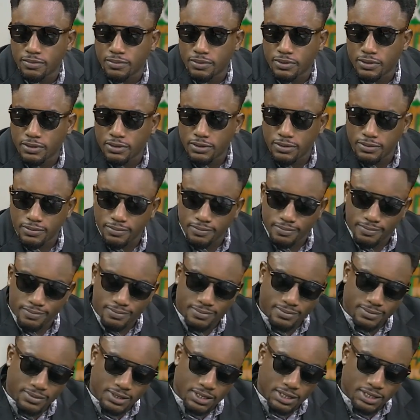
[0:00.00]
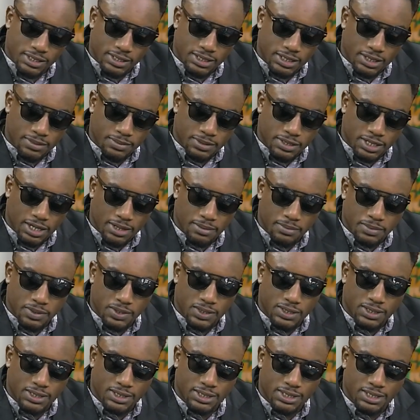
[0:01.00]
But at the same time,
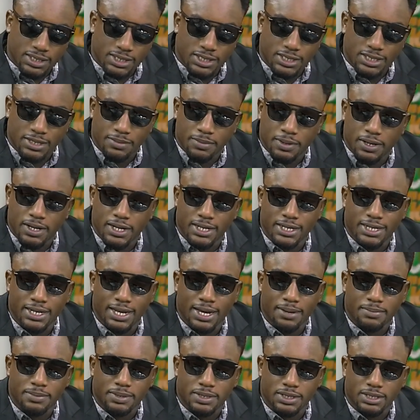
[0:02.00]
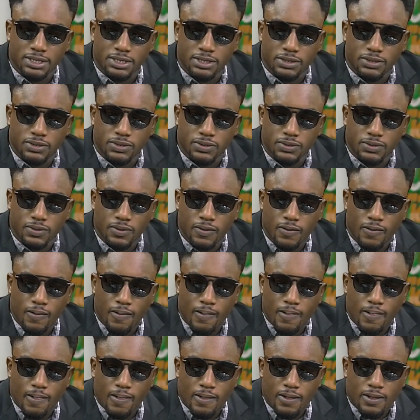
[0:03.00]
it's it's just about adapting, you know.
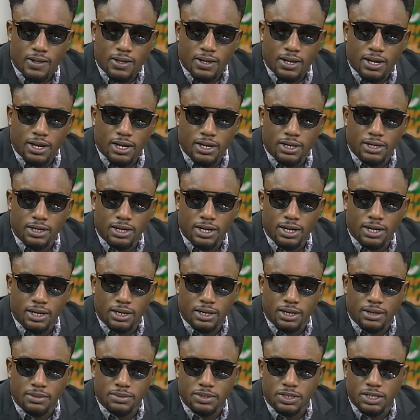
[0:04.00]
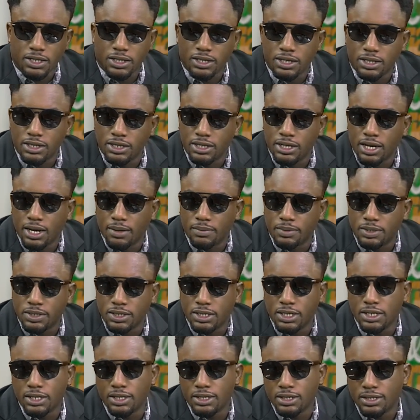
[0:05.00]
And like I'm trying to adapt
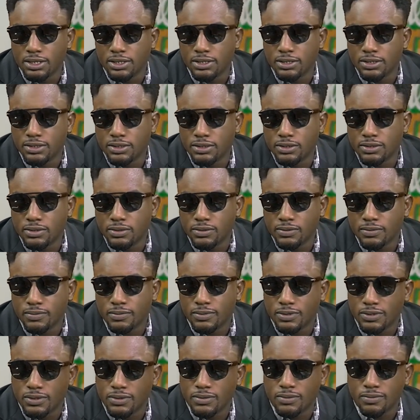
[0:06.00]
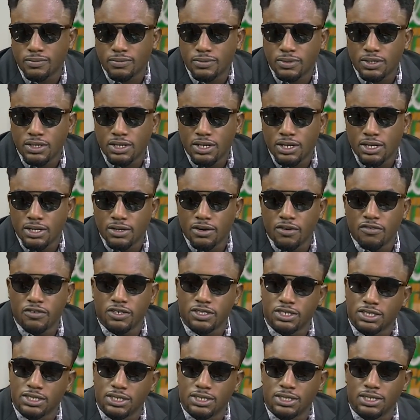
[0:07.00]
here you know. So
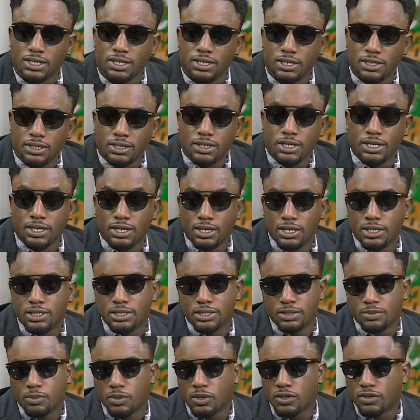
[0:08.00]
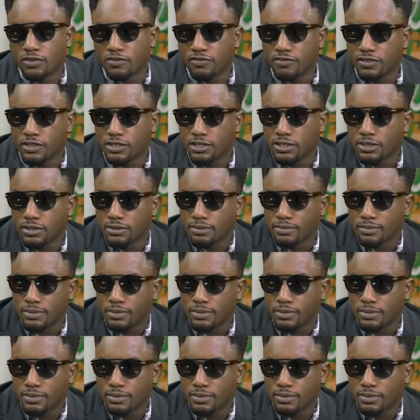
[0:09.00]
obviously in England it's more convenient.